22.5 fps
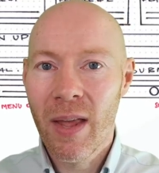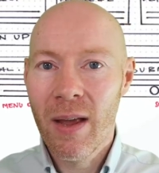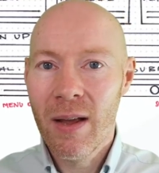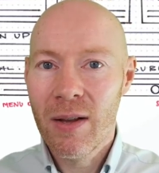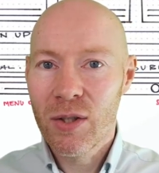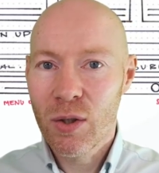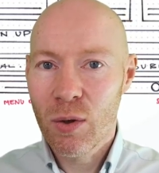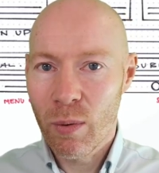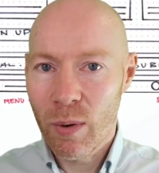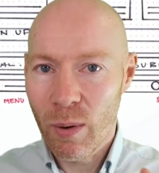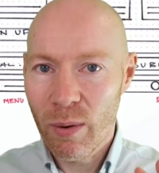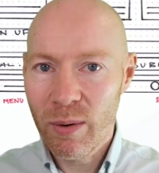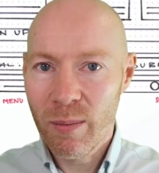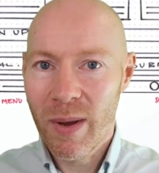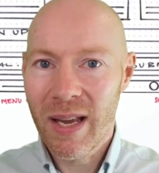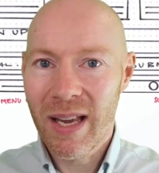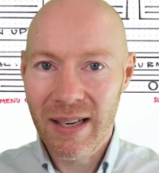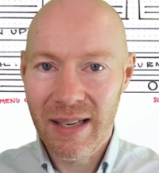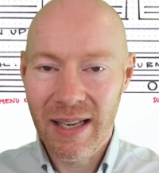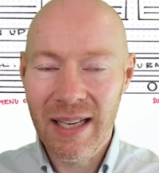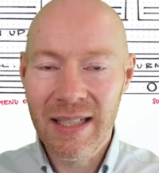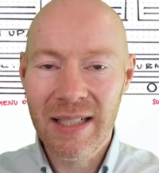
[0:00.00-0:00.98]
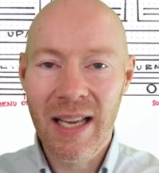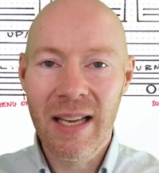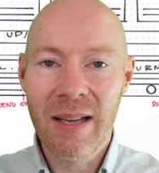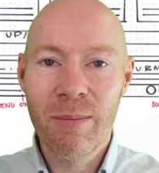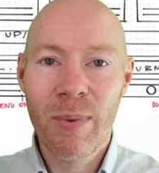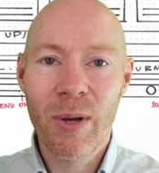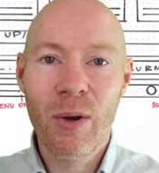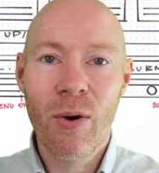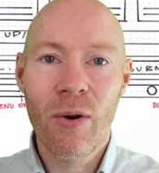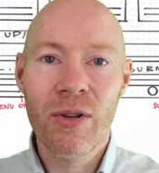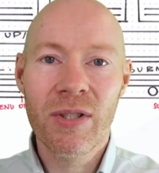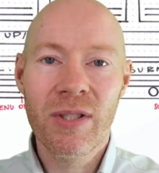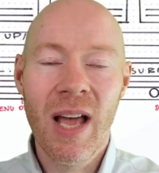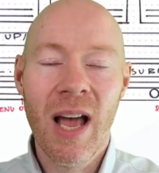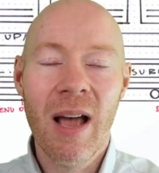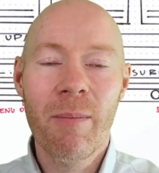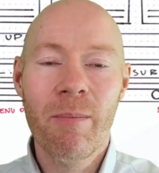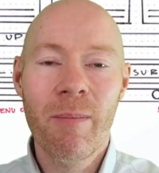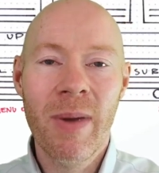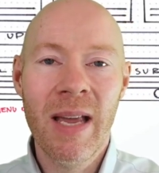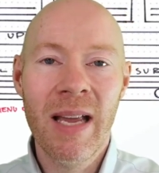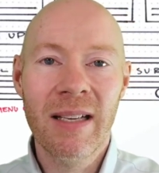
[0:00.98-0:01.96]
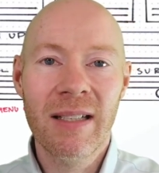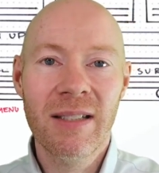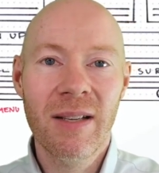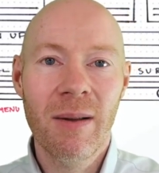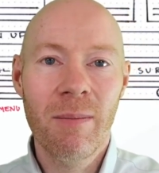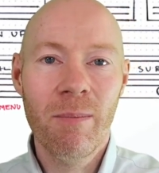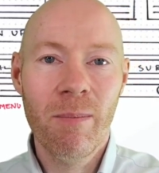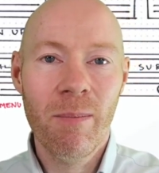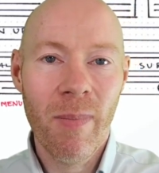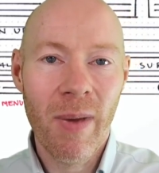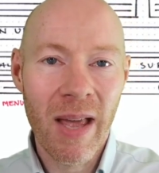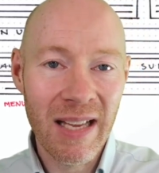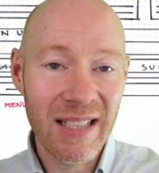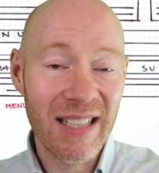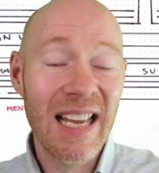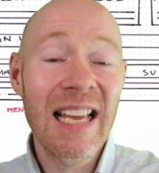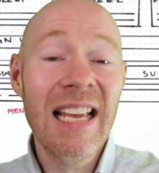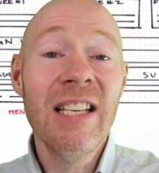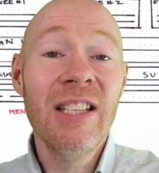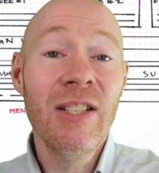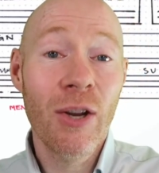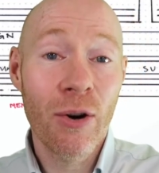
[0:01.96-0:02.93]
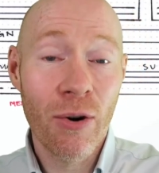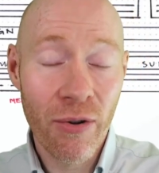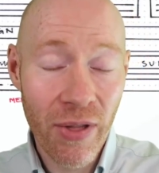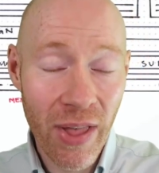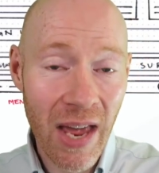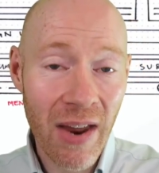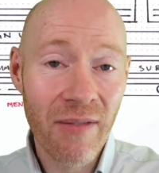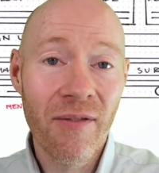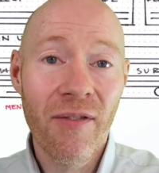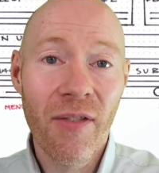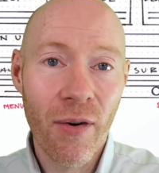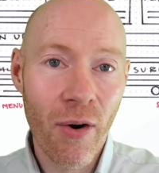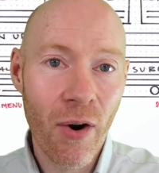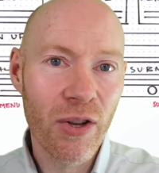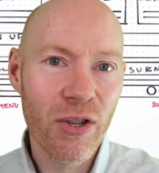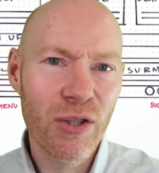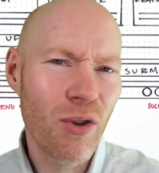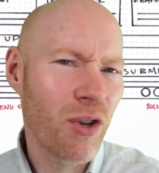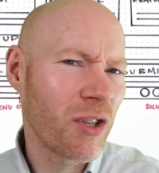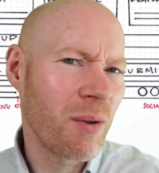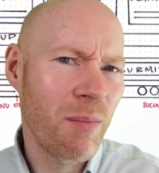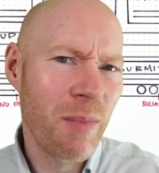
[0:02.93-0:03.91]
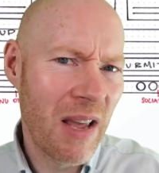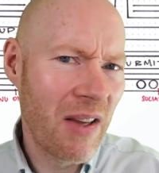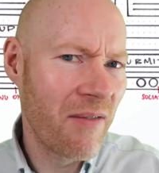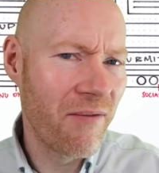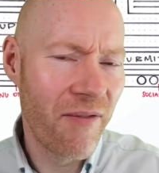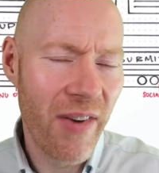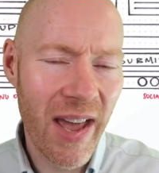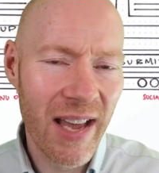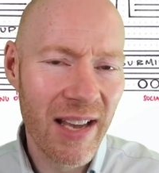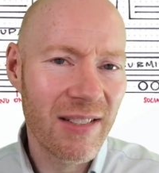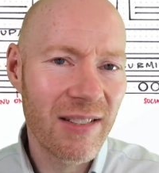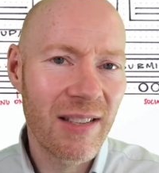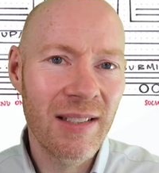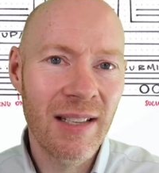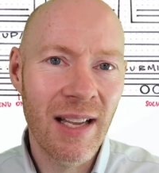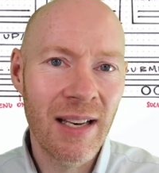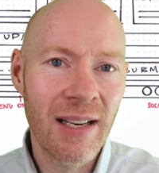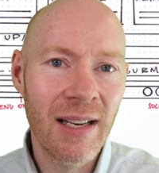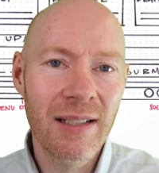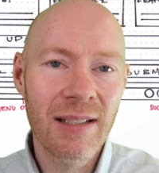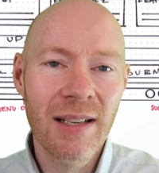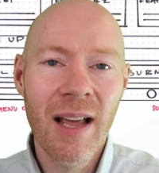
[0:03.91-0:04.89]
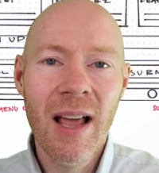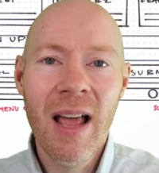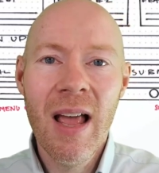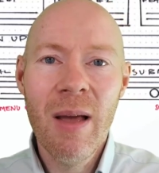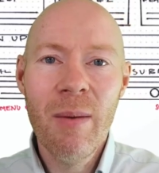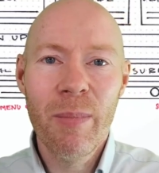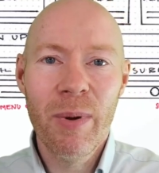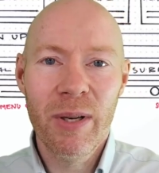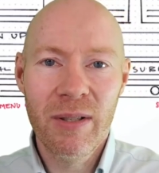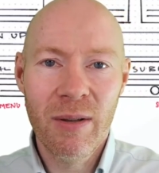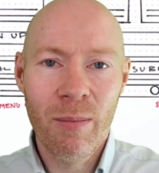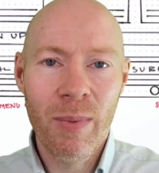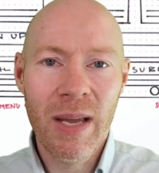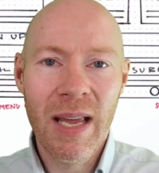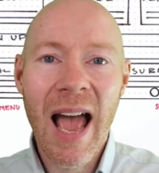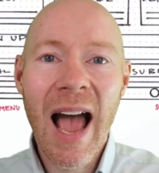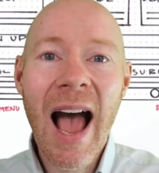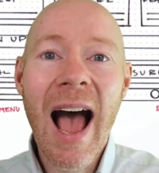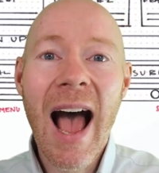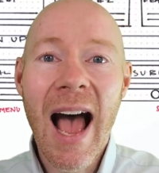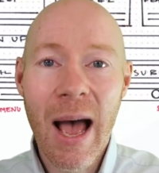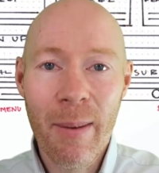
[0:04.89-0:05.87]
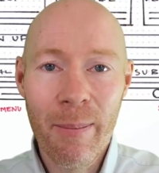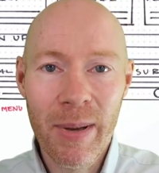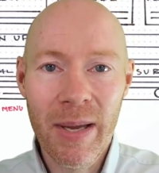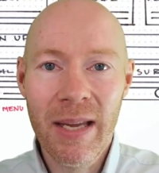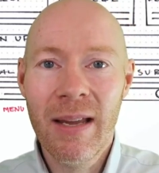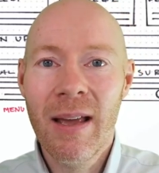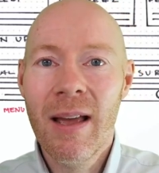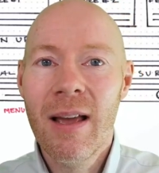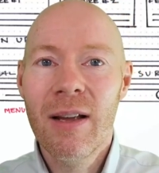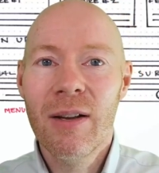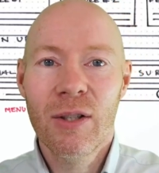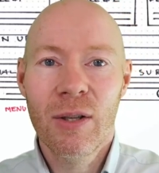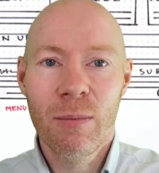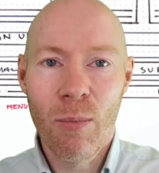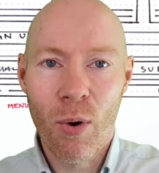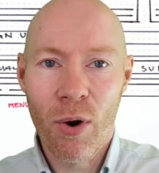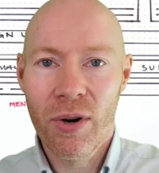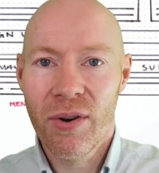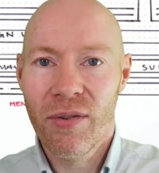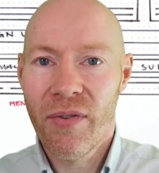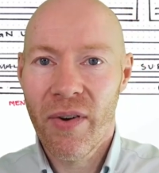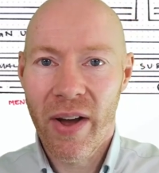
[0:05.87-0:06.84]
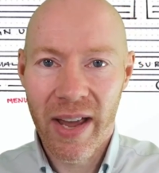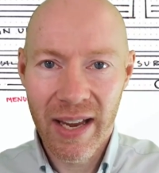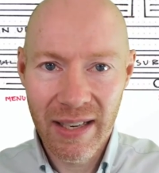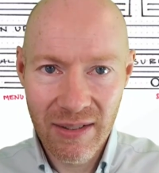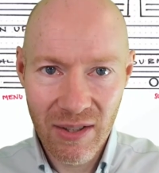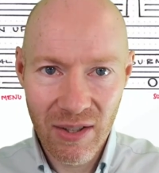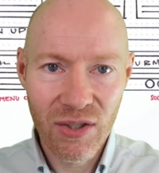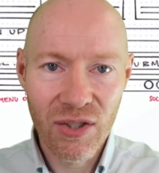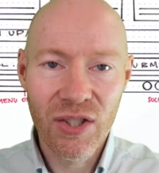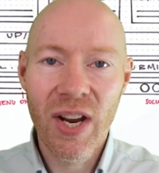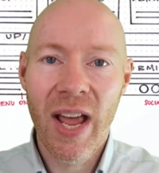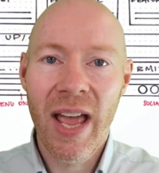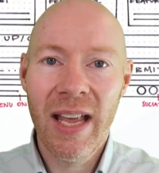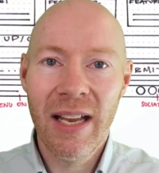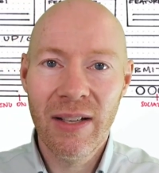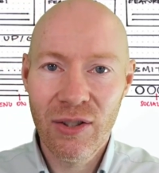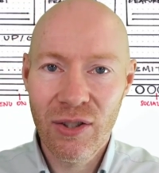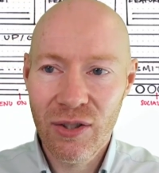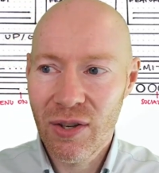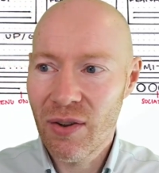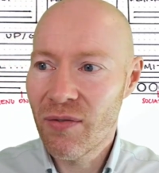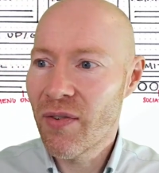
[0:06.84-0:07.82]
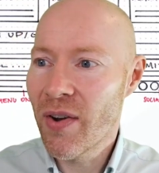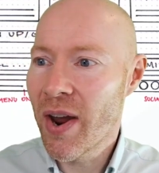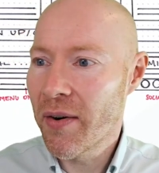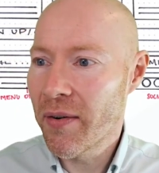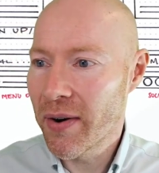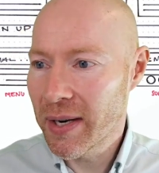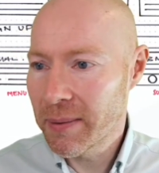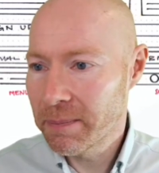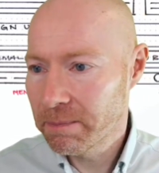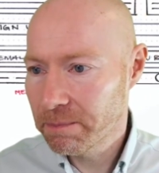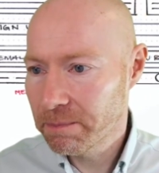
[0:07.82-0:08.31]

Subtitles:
So we want to make it easy, because that makes it easier then for us not to be invested in it, but to be happy to modify, to change, to vary.